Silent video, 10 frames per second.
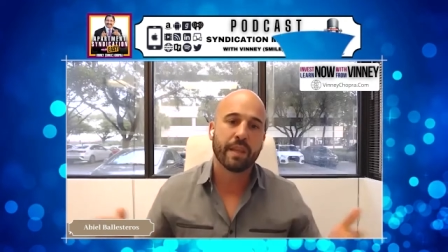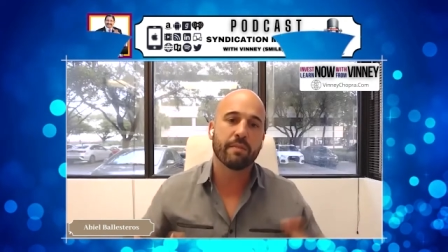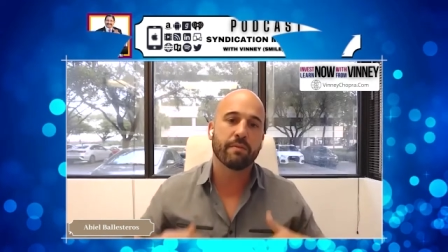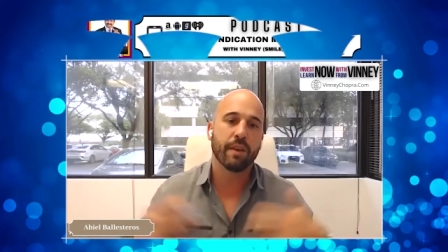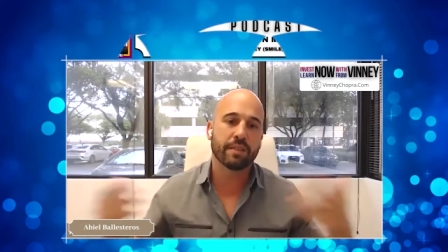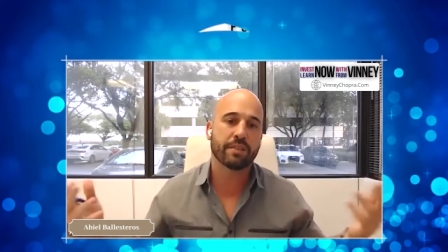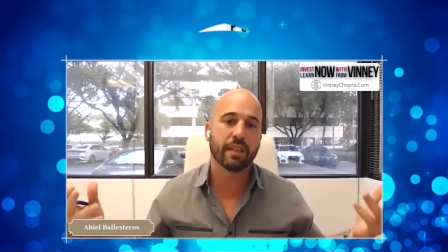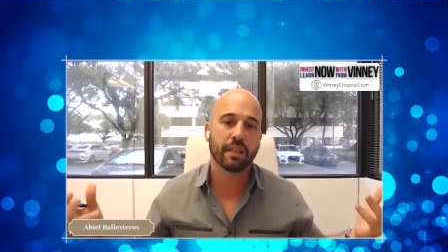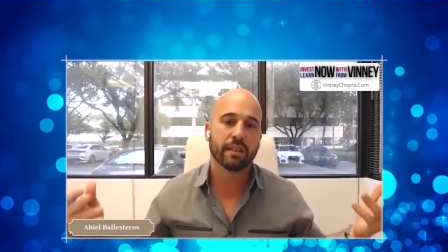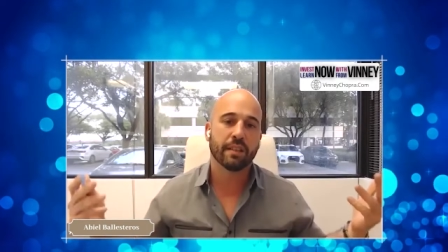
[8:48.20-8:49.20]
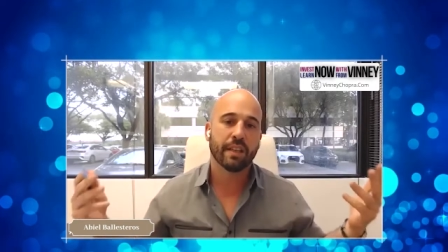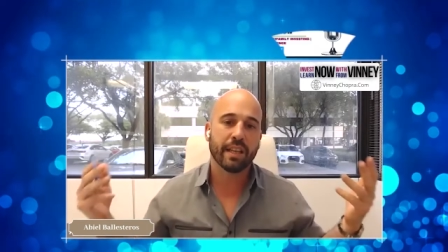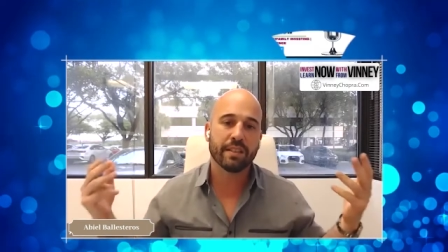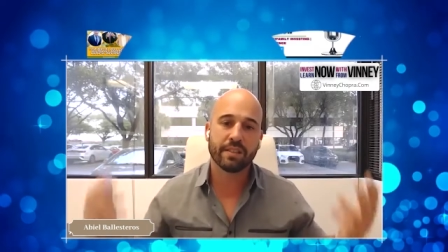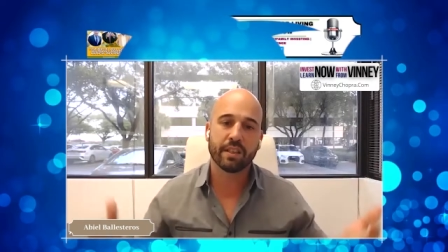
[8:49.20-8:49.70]
investing
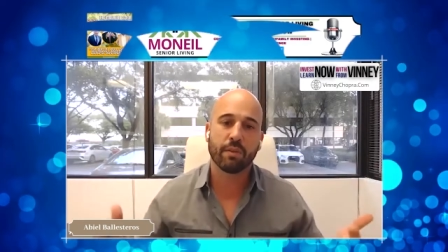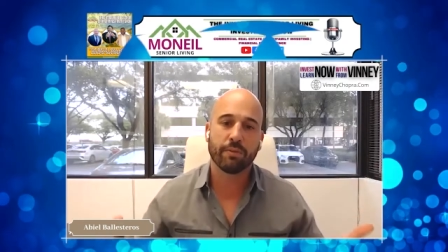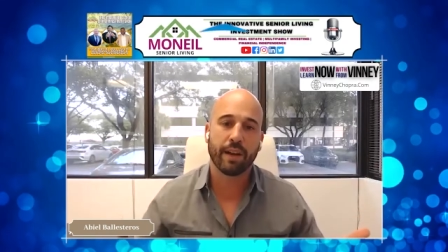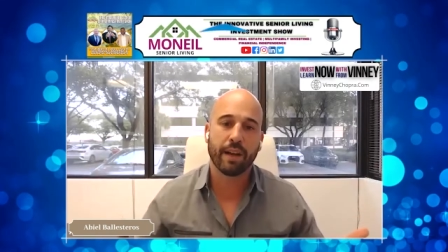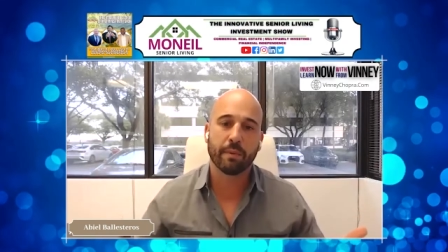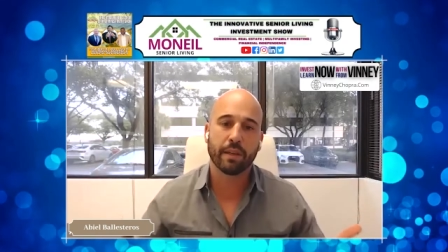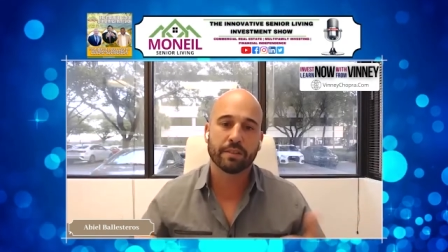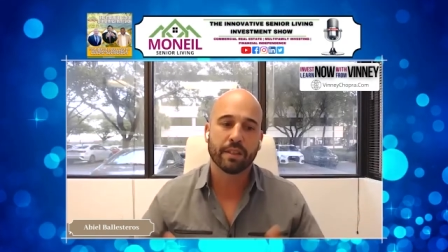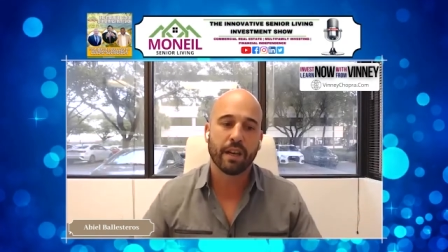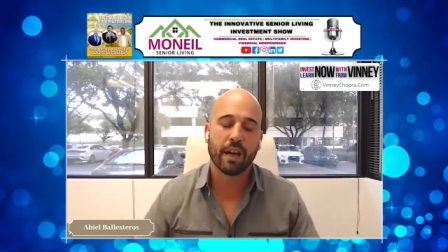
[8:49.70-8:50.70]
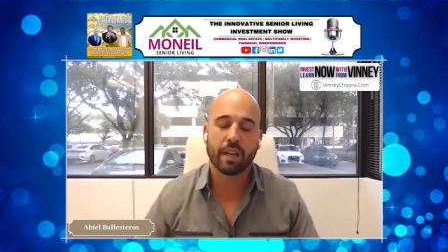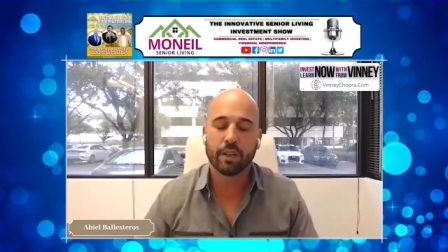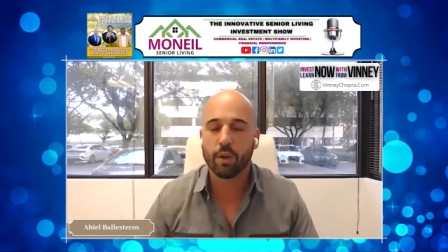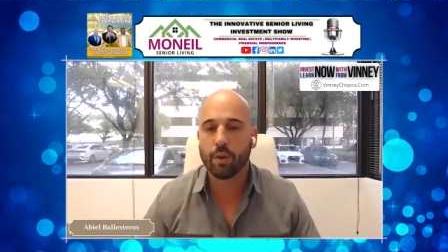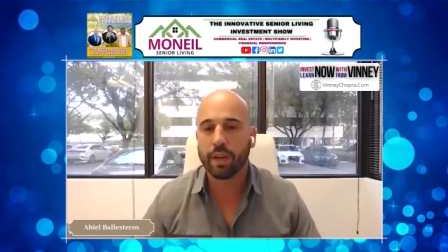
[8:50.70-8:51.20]
in single families out of
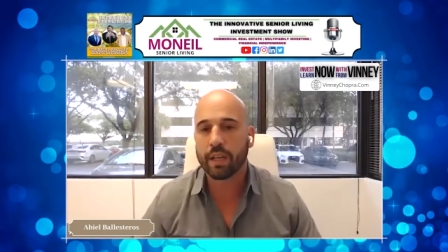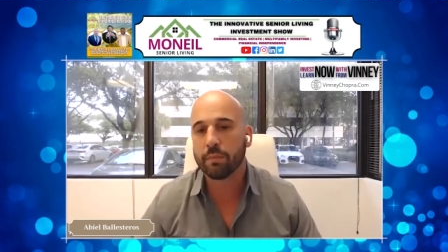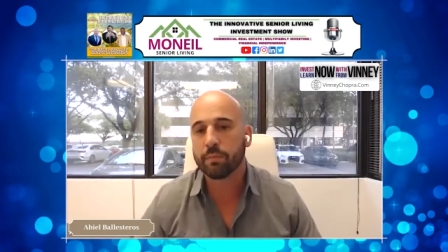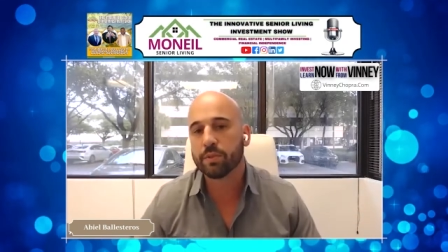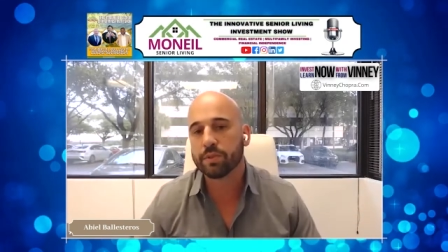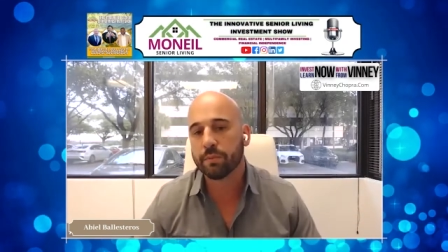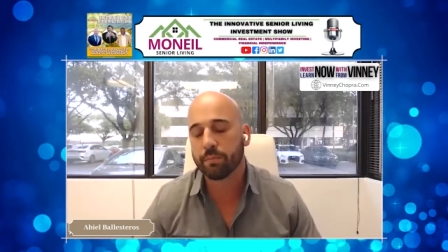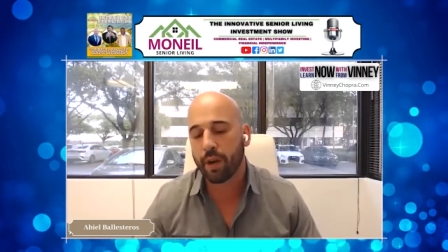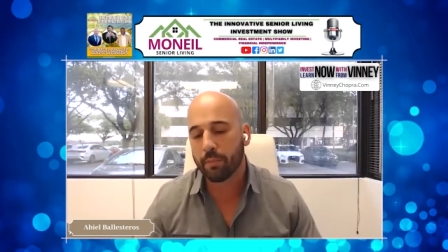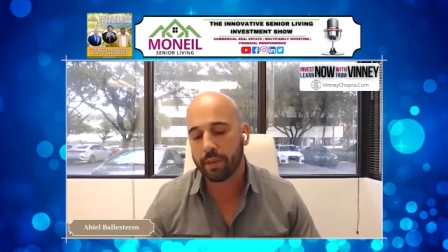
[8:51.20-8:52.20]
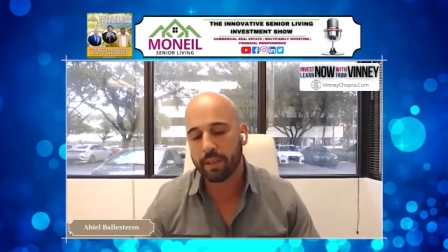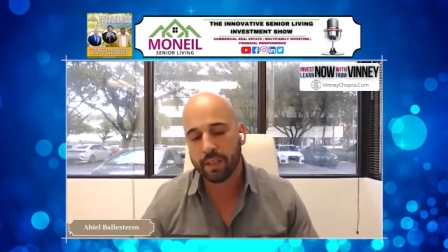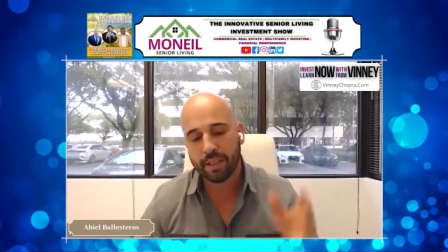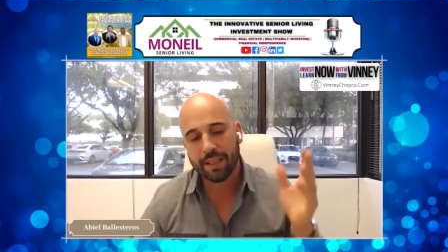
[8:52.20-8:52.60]
no income producing property.